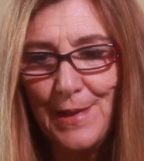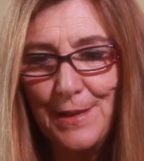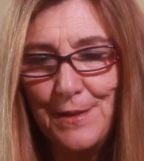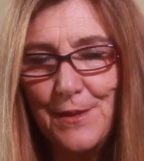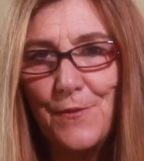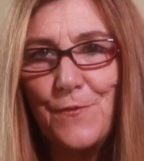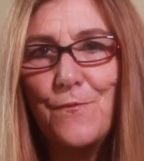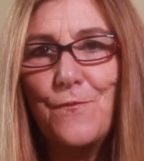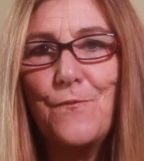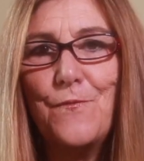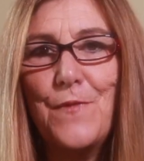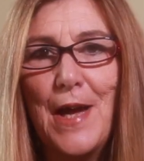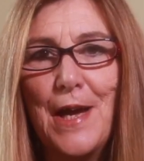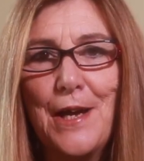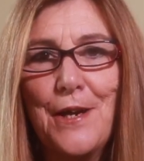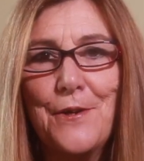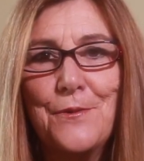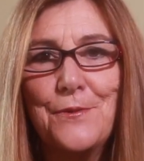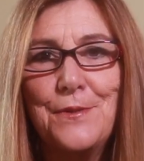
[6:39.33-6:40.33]
The
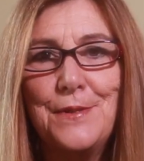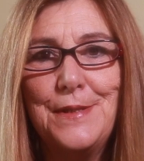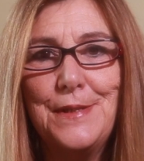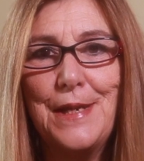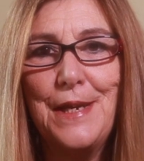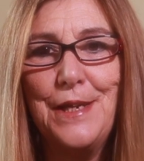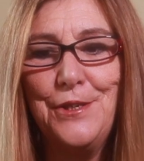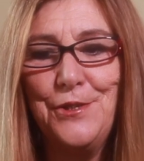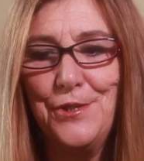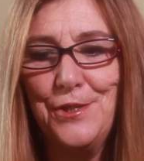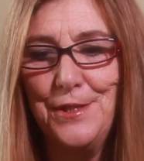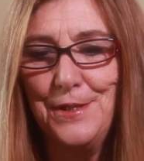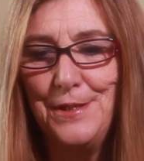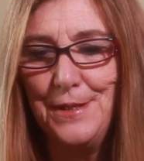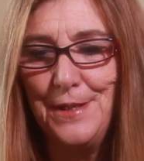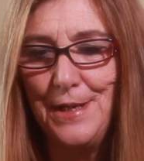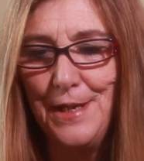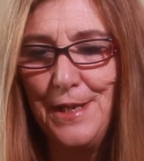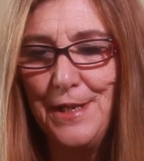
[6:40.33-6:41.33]

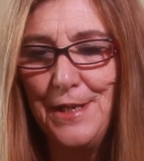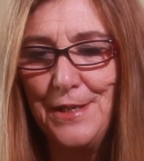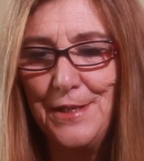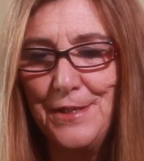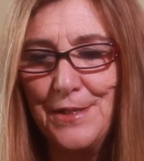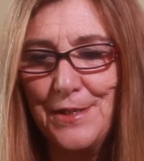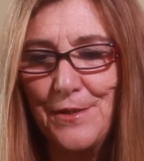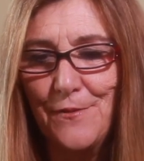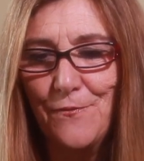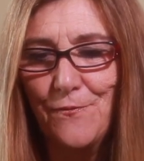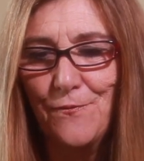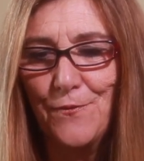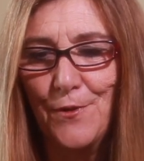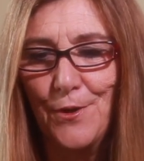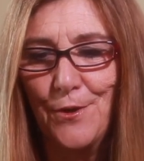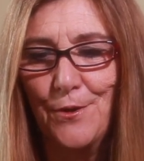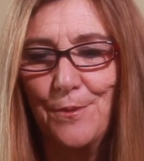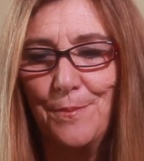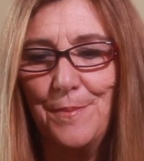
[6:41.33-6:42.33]
foundation is
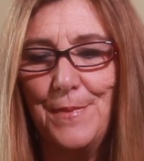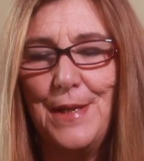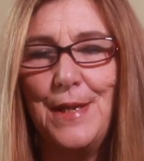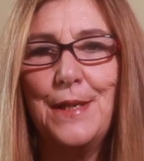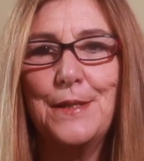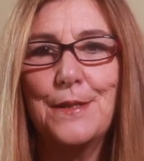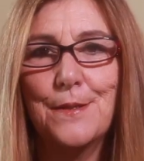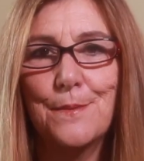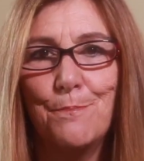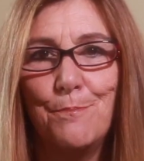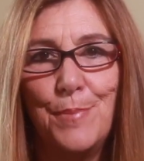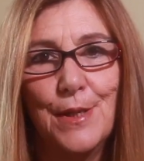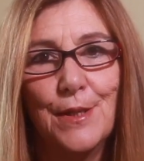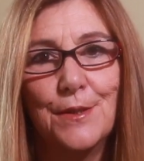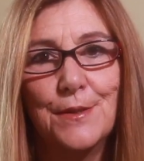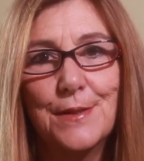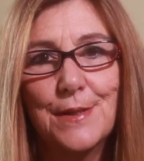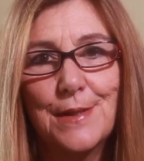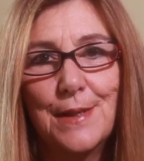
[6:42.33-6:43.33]
firm. It's
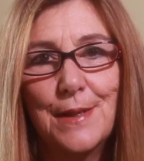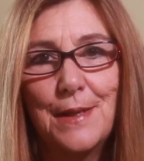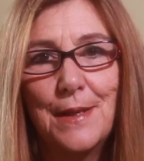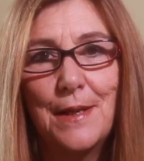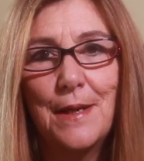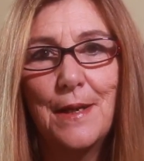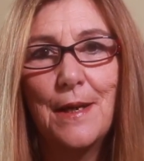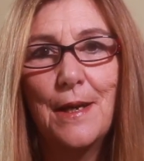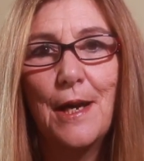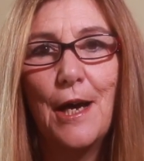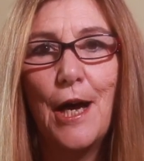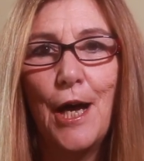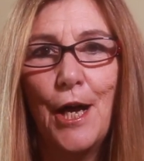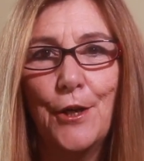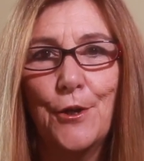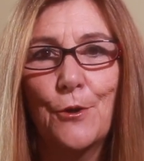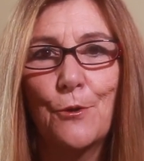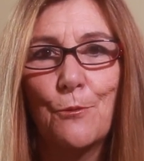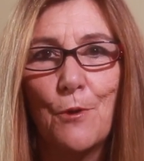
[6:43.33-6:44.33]
built
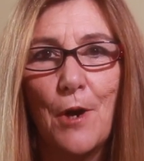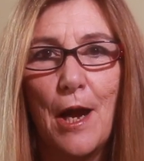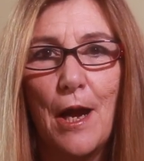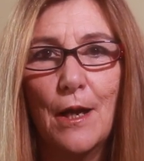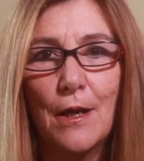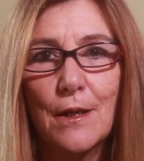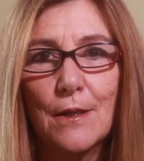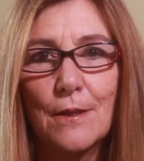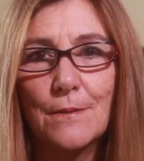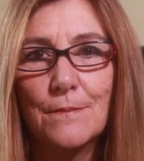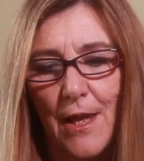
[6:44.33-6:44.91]
on a rock.